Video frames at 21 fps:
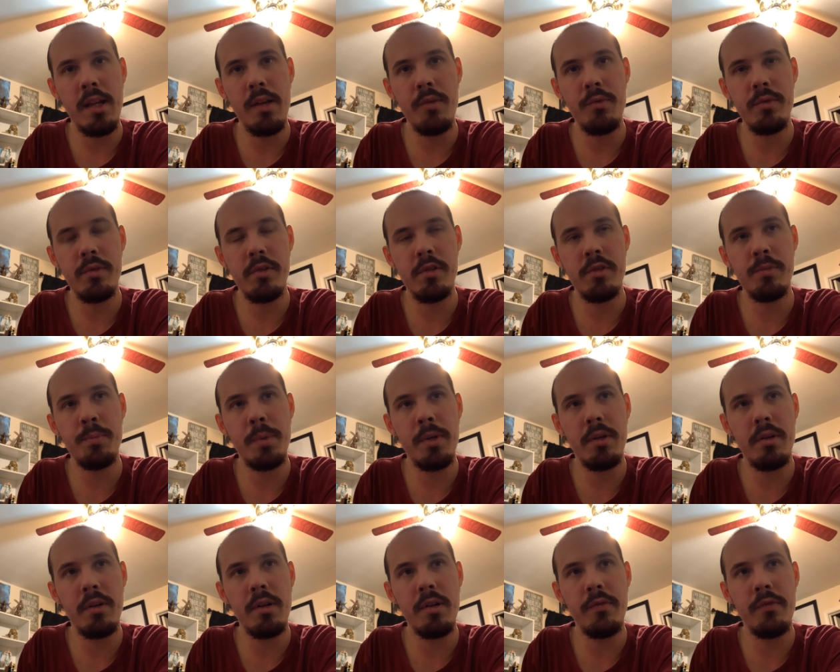it was a
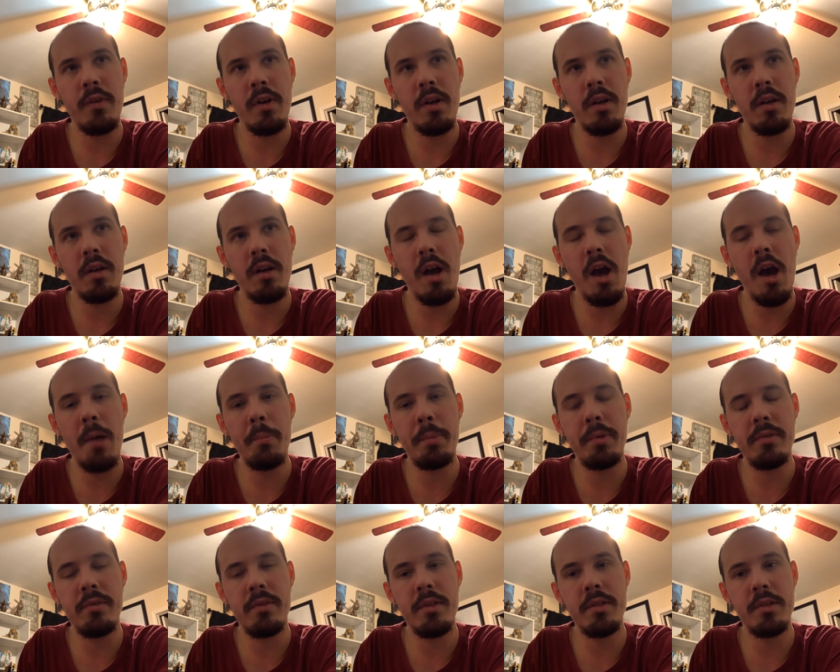spirit of uh,
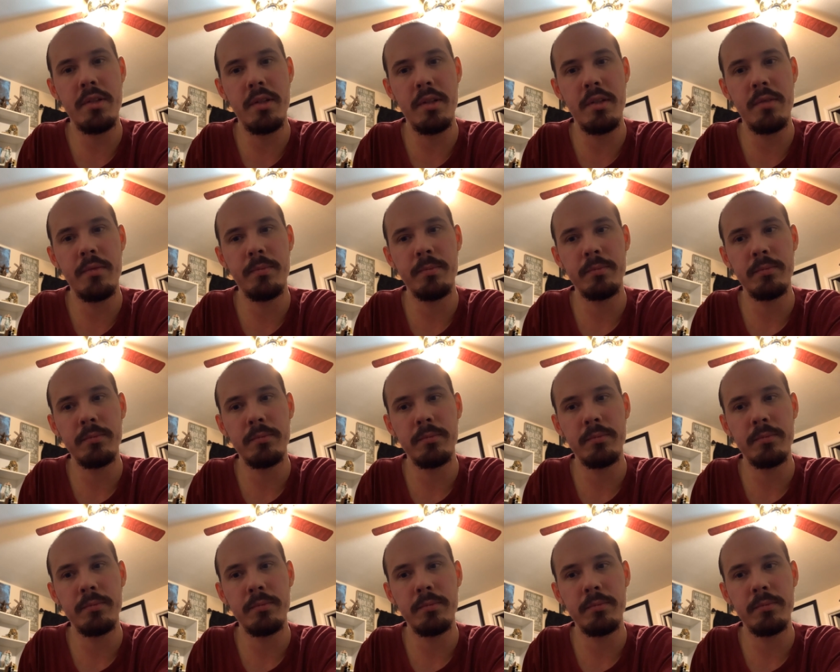opposition.